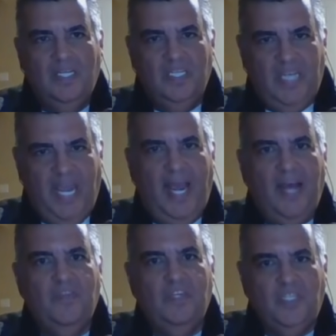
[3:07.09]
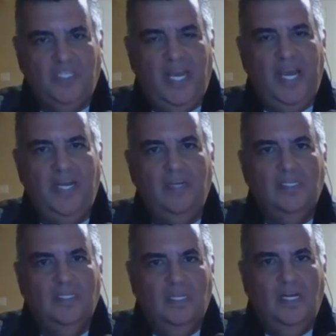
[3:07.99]
can the state
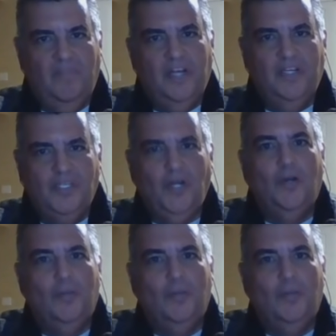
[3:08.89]
of Arizona